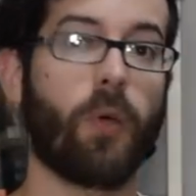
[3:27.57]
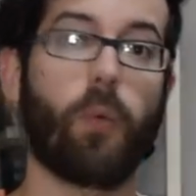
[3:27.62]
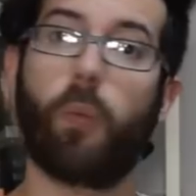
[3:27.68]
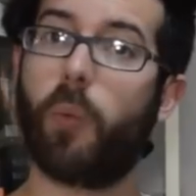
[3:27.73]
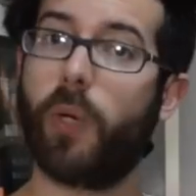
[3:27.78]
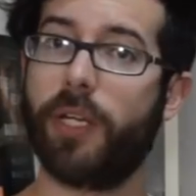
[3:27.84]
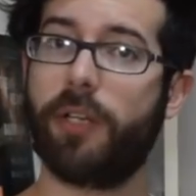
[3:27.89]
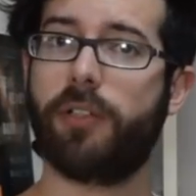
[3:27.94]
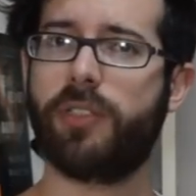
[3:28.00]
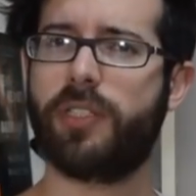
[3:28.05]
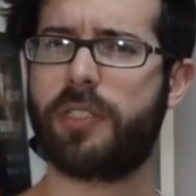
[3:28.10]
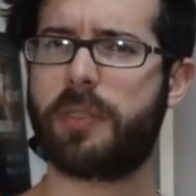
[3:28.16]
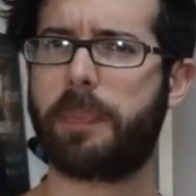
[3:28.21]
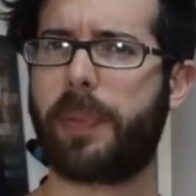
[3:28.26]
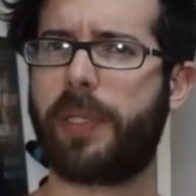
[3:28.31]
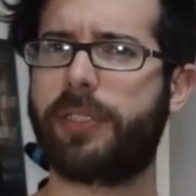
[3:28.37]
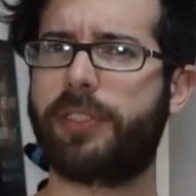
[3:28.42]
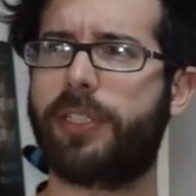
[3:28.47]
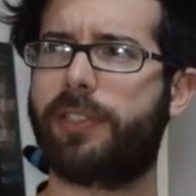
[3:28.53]
Weedle doesn't
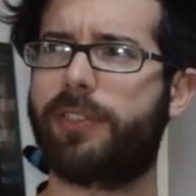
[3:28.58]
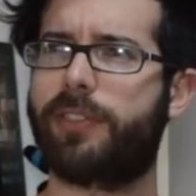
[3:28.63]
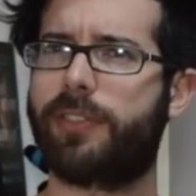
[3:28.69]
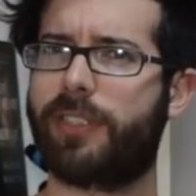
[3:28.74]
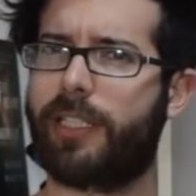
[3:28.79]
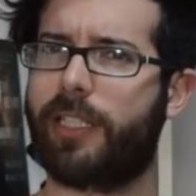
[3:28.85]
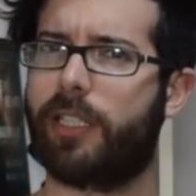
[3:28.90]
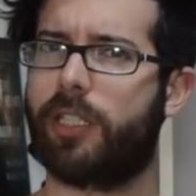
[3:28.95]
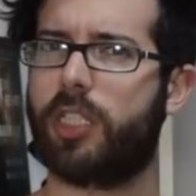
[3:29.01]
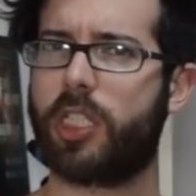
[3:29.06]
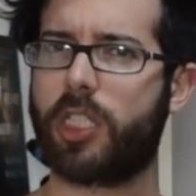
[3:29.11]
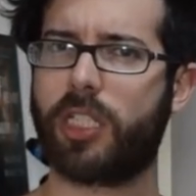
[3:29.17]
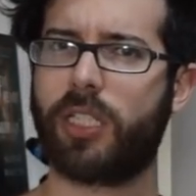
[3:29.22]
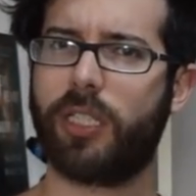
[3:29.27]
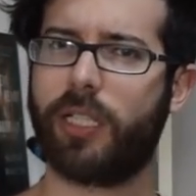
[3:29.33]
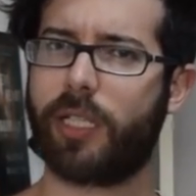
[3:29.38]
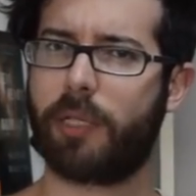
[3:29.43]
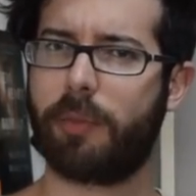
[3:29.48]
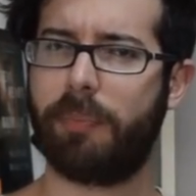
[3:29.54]
particularly look
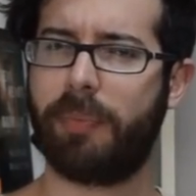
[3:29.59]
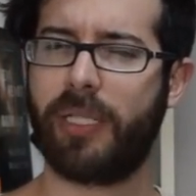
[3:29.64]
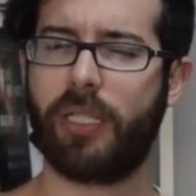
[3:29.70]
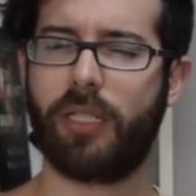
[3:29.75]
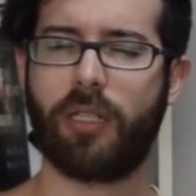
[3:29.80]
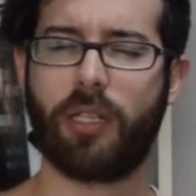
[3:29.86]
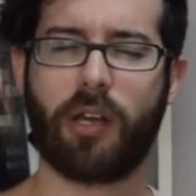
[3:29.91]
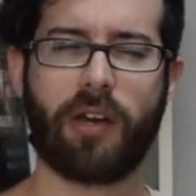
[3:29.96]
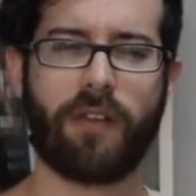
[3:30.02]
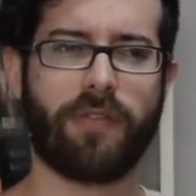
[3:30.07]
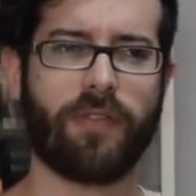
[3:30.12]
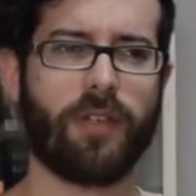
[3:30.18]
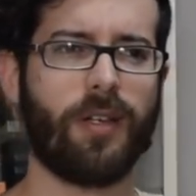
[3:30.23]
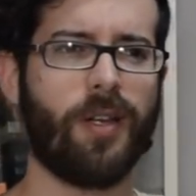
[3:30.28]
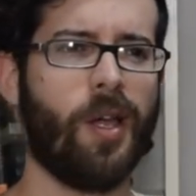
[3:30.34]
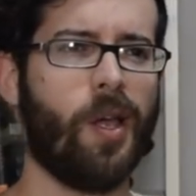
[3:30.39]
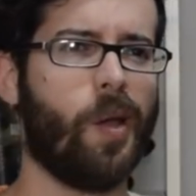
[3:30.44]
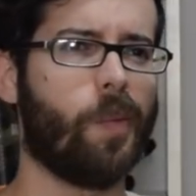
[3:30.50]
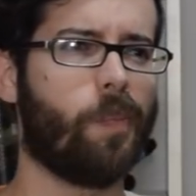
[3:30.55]
like a bee
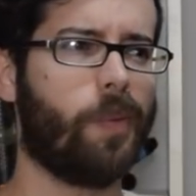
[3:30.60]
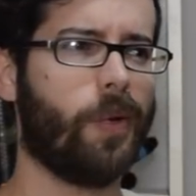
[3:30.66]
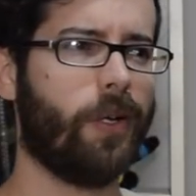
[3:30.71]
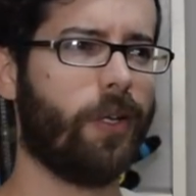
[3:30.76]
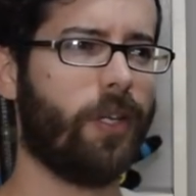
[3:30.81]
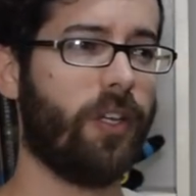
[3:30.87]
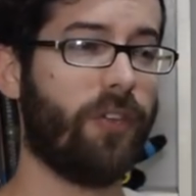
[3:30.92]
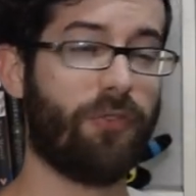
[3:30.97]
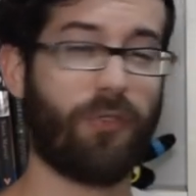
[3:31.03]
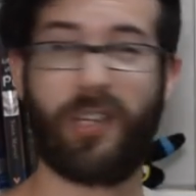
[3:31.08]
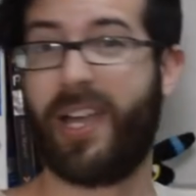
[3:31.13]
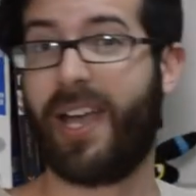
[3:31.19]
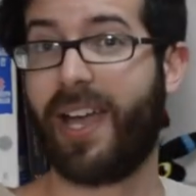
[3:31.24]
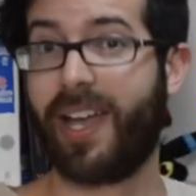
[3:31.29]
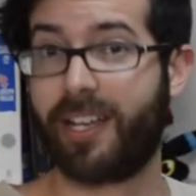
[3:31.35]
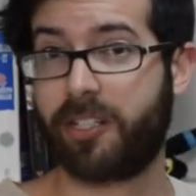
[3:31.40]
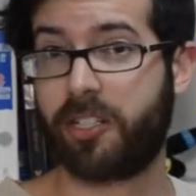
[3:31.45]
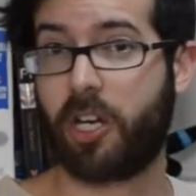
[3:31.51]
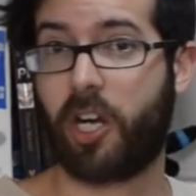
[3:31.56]
larva, but if we
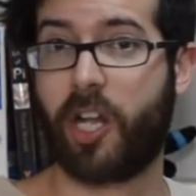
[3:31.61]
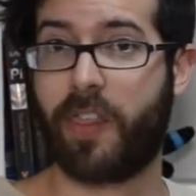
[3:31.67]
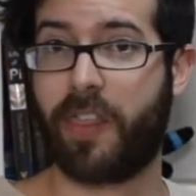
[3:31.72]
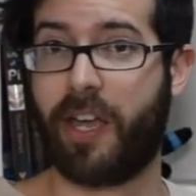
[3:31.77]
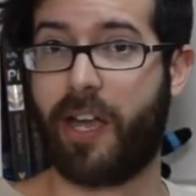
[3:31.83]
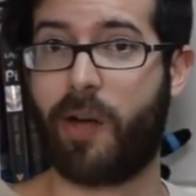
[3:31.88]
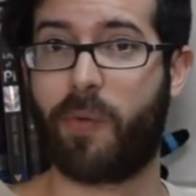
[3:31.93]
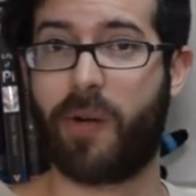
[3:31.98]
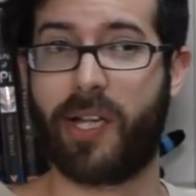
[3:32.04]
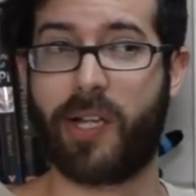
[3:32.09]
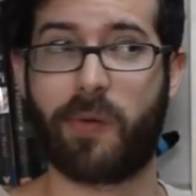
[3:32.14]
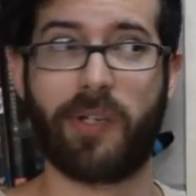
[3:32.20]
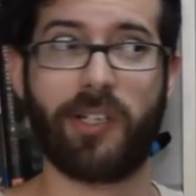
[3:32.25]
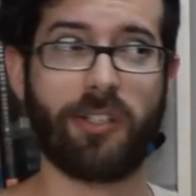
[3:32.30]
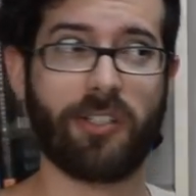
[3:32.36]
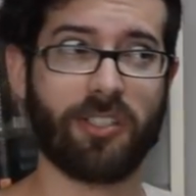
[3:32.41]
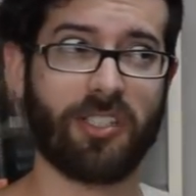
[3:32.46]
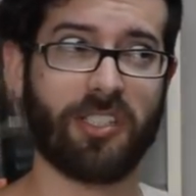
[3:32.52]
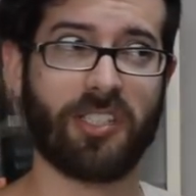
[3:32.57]
had gone that way,
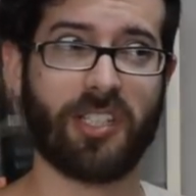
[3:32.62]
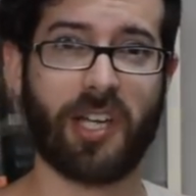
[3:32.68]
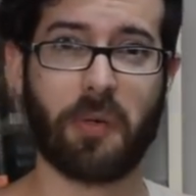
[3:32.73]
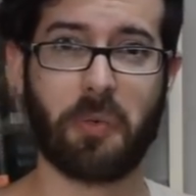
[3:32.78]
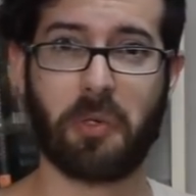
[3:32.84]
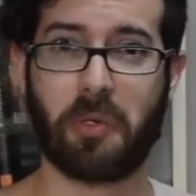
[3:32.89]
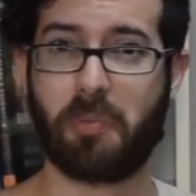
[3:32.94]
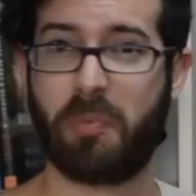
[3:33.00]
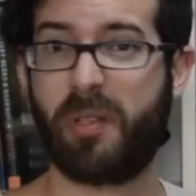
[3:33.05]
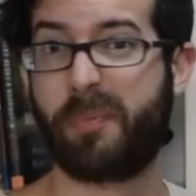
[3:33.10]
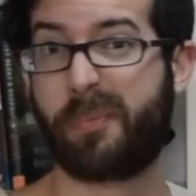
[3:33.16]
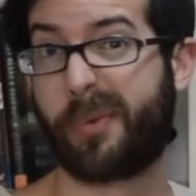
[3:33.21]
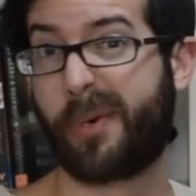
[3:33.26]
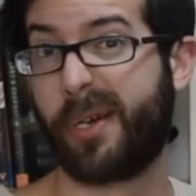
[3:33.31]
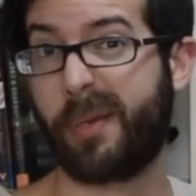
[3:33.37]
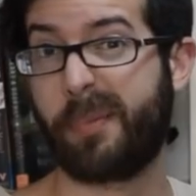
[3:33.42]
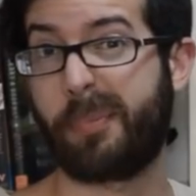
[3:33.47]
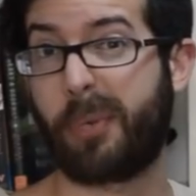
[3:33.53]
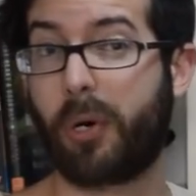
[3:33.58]
Weedle's design would have been
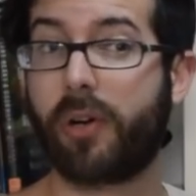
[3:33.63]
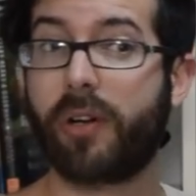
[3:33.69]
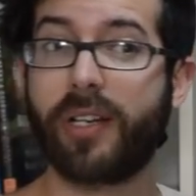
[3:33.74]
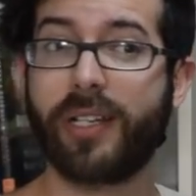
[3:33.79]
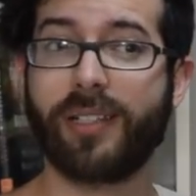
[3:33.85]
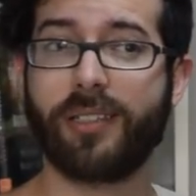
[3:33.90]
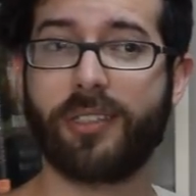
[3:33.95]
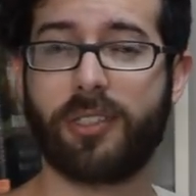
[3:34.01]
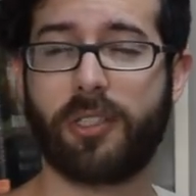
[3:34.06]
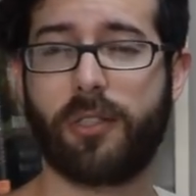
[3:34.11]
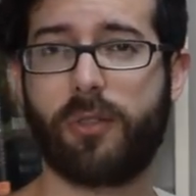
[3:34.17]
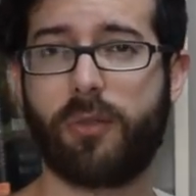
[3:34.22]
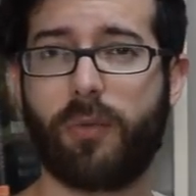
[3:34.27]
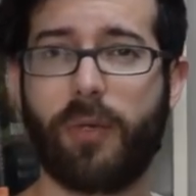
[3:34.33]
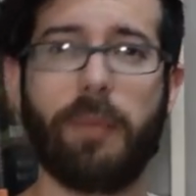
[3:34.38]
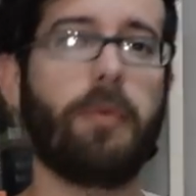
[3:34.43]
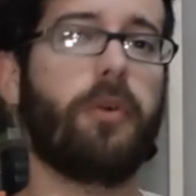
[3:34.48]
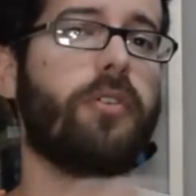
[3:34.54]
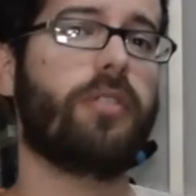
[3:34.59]
pretty boring, so
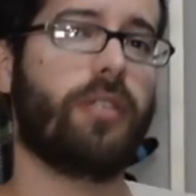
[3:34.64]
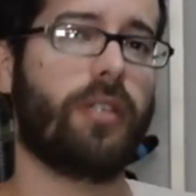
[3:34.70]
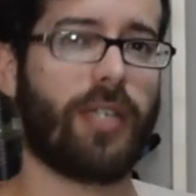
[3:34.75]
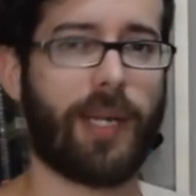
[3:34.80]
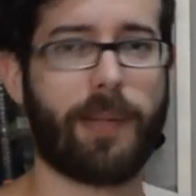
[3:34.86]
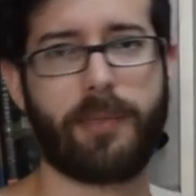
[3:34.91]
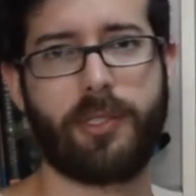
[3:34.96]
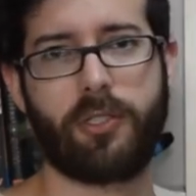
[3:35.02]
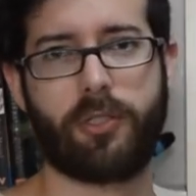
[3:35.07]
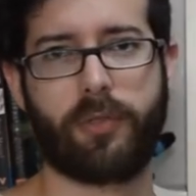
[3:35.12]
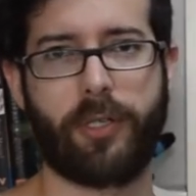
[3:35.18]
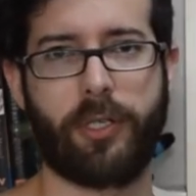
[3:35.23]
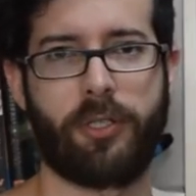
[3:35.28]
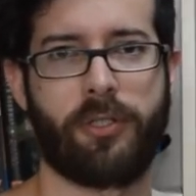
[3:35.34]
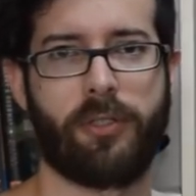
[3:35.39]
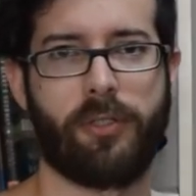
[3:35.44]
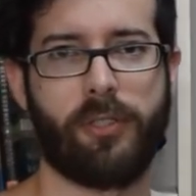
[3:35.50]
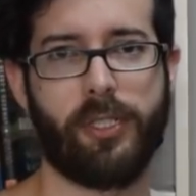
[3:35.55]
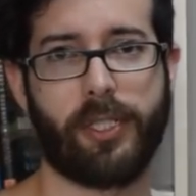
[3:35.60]
we mostly kept its
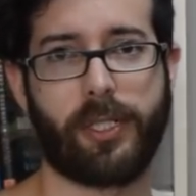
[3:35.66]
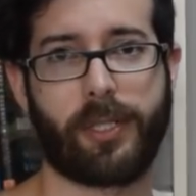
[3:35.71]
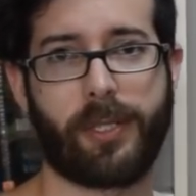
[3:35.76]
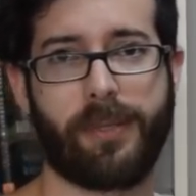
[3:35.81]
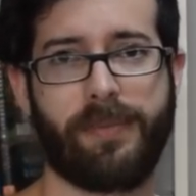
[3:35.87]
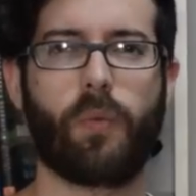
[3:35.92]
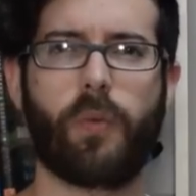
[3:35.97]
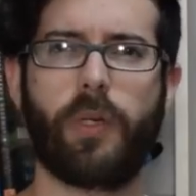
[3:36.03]
original look.